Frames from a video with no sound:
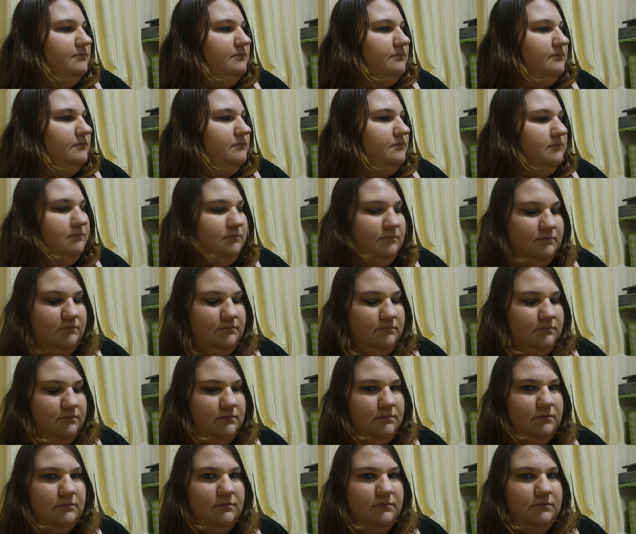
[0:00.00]

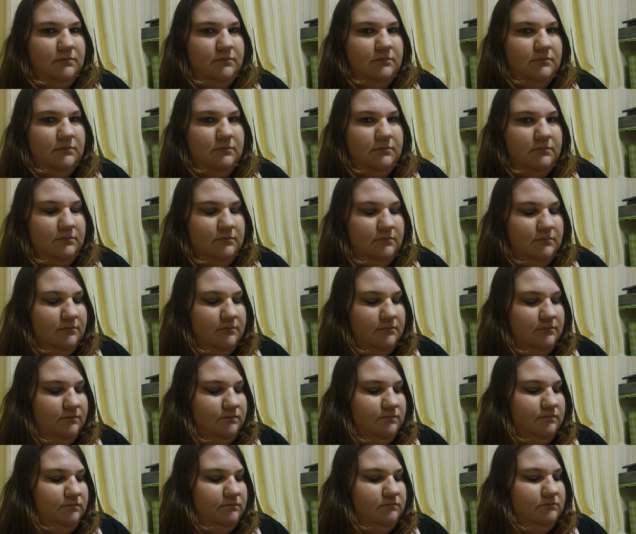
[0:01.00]

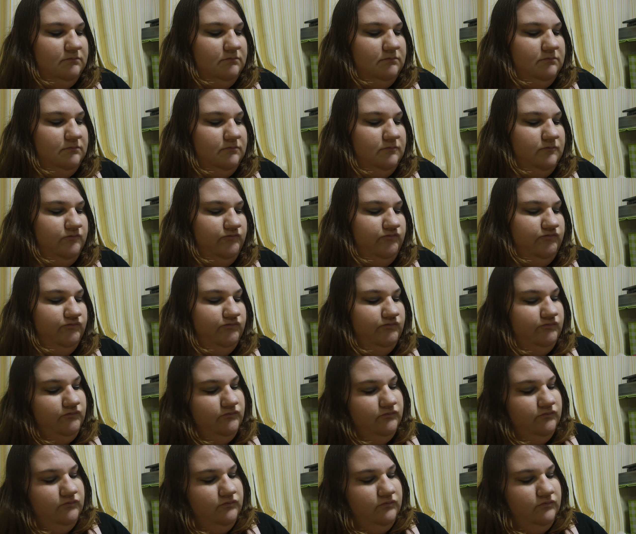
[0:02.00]

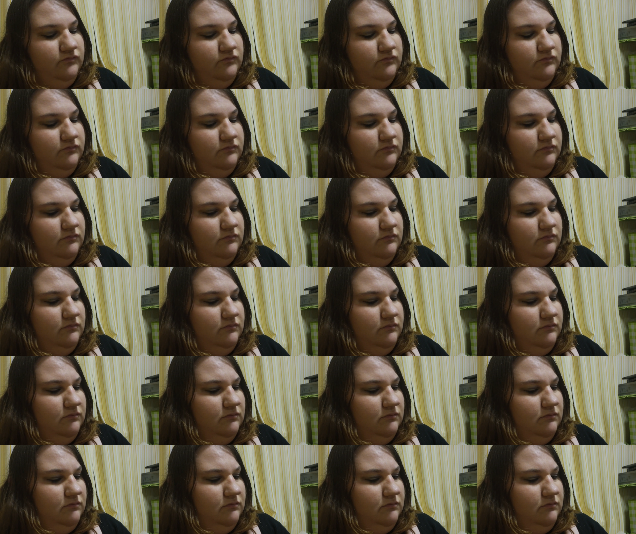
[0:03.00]

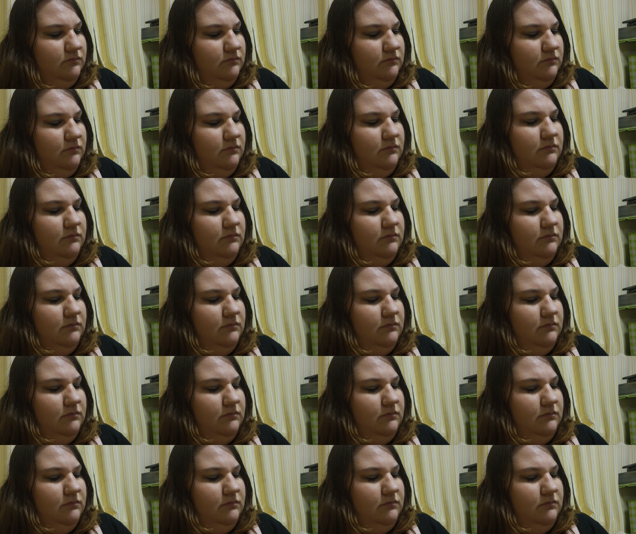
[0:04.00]
(silence)